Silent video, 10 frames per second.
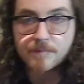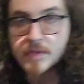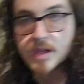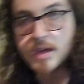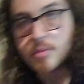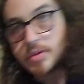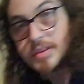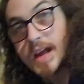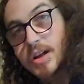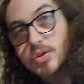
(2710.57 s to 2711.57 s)
it will
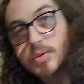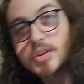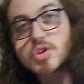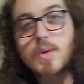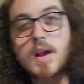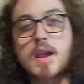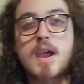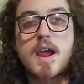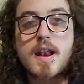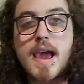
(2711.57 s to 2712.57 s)
naturally try
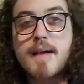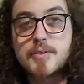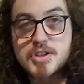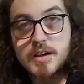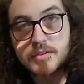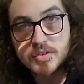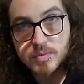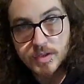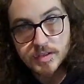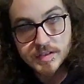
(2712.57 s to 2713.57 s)
and average out those
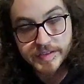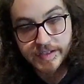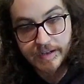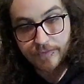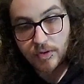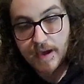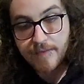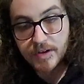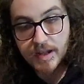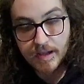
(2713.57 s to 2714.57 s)
words. And if you have
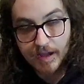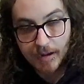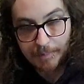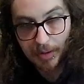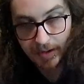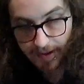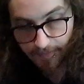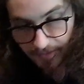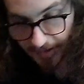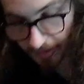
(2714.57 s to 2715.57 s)
an output and
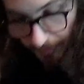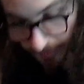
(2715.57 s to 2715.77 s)
everything out,